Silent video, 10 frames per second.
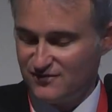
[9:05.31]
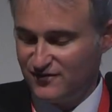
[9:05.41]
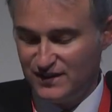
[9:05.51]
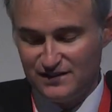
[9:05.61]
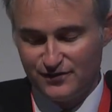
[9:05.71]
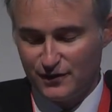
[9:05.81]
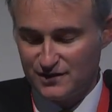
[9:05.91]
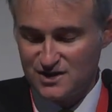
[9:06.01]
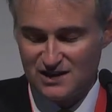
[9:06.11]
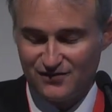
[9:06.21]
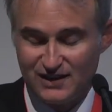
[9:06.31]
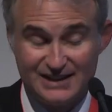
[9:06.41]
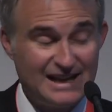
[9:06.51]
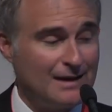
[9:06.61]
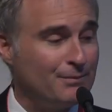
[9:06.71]
fever, stuff
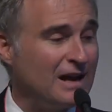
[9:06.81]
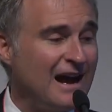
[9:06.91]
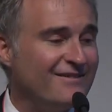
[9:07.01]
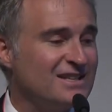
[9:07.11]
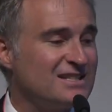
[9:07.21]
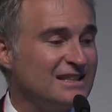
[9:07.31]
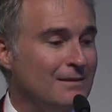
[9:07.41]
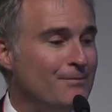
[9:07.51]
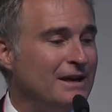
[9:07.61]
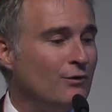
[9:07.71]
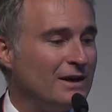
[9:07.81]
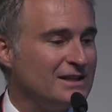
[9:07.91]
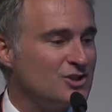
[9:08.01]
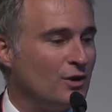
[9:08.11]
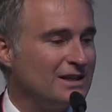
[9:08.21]
like that. But obviously, the big one
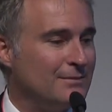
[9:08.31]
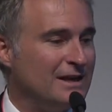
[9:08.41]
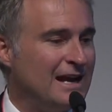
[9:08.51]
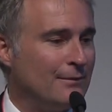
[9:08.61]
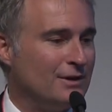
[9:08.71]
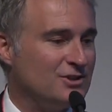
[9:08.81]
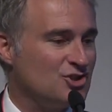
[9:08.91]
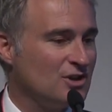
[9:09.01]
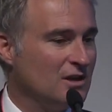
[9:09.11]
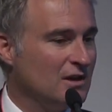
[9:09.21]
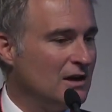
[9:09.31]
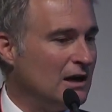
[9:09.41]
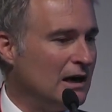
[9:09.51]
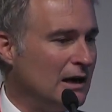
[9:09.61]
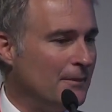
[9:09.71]
is going to be hemorrhage.
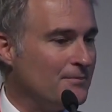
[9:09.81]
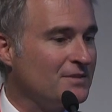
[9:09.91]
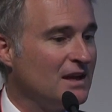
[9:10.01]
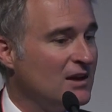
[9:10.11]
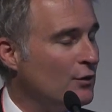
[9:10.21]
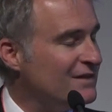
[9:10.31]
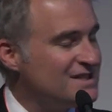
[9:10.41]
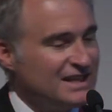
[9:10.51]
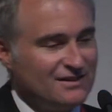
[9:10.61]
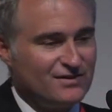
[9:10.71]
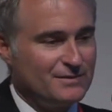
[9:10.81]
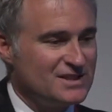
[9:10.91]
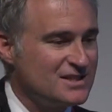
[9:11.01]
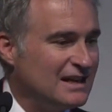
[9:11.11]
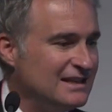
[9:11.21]
We've seen from the
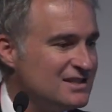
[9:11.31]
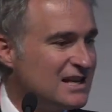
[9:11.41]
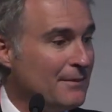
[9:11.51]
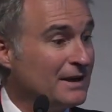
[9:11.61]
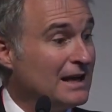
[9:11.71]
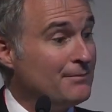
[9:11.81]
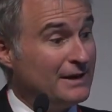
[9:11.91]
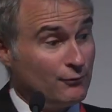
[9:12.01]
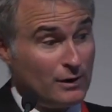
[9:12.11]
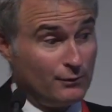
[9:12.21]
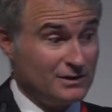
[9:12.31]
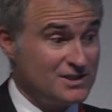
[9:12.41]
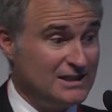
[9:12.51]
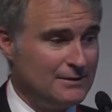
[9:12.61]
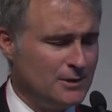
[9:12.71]
studies coming up, and what we'll
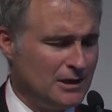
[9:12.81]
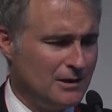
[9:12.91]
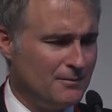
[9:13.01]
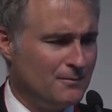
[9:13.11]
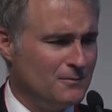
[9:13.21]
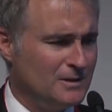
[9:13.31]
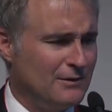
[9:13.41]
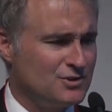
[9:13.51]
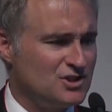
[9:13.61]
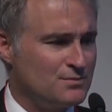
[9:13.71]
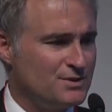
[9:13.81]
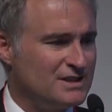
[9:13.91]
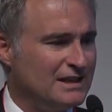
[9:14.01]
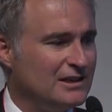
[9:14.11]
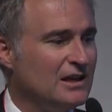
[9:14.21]
see that was just
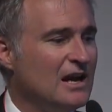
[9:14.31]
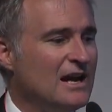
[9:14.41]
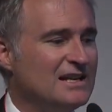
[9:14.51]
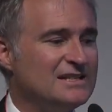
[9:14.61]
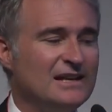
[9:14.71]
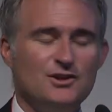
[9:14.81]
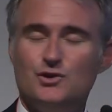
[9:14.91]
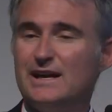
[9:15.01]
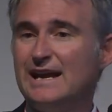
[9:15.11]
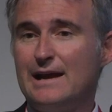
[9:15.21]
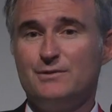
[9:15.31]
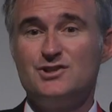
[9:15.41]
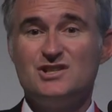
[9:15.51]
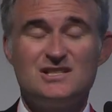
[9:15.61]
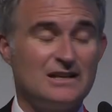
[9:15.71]
presented, is that you get
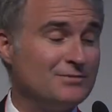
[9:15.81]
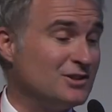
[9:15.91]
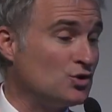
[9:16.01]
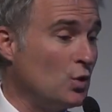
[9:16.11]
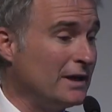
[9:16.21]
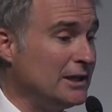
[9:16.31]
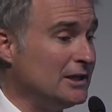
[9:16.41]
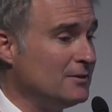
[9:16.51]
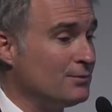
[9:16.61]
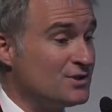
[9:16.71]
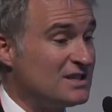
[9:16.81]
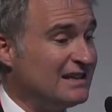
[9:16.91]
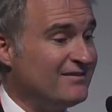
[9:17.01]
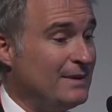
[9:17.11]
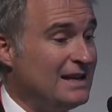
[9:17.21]
hemorrhages in up to
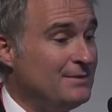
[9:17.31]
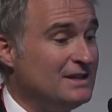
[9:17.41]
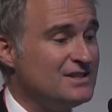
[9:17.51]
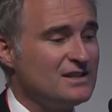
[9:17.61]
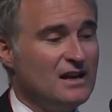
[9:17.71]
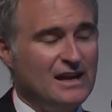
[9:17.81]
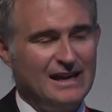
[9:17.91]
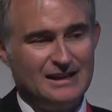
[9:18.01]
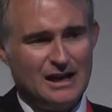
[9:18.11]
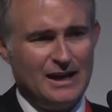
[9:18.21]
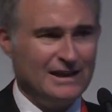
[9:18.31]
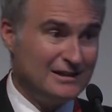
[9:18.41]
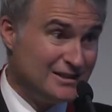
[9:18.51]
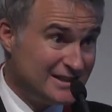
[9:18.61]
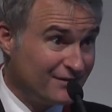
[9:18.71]
20% of babies
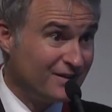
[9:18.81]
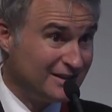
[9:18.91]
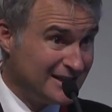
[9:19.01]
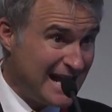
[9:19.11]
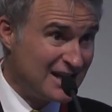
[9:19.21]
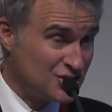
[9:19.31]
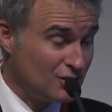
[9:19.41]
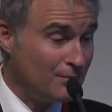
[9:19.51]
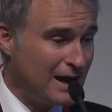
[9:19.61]
in different national